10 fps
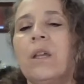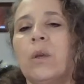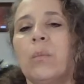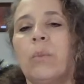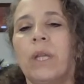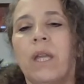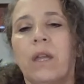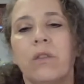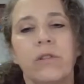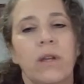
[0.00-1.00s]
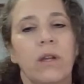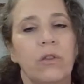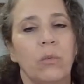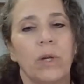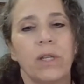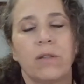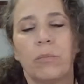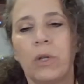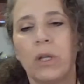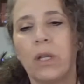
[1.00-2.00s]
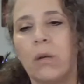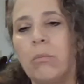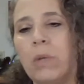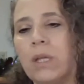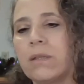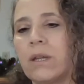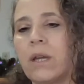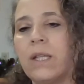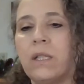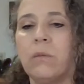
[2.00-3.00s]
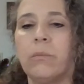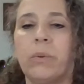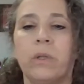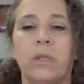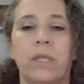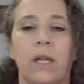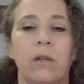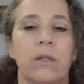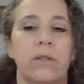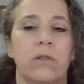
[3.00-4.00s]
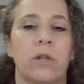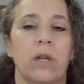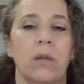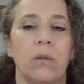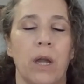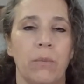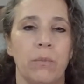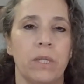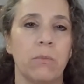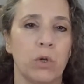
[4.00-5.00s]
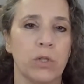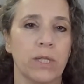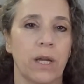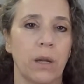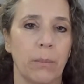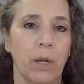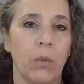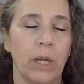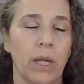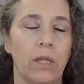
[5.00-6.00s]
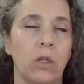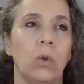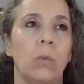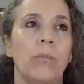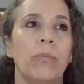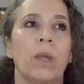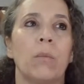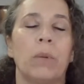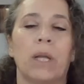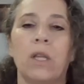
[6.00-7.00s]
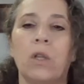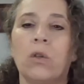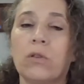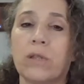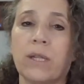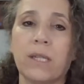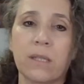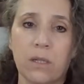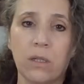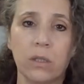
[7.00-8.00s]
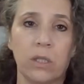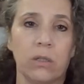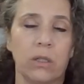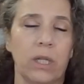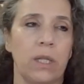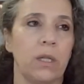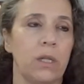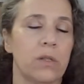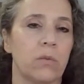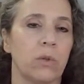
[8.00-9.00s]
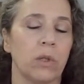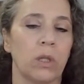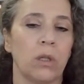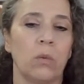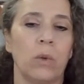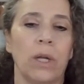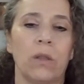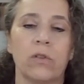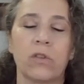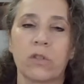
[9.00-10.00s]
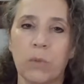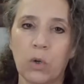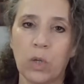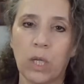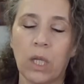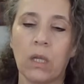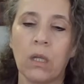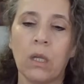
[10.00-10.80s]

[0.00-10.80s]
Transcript: But yeah, there's other ways of putting up meats that I didn't put down because they're not, mostly talking about what I do. But I know there's like salt curing is a really good way. There's smoking.